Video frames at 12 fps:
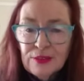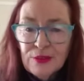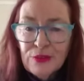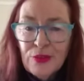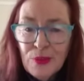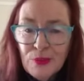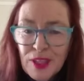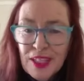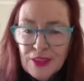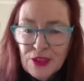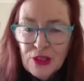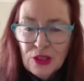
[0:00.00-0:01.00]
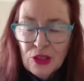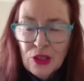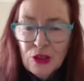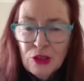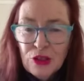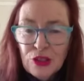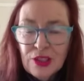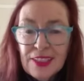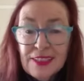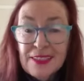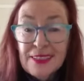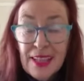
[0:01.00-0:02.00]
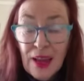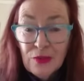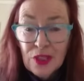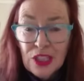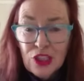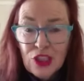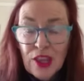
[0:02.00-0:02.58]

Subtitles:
from the institution is savage.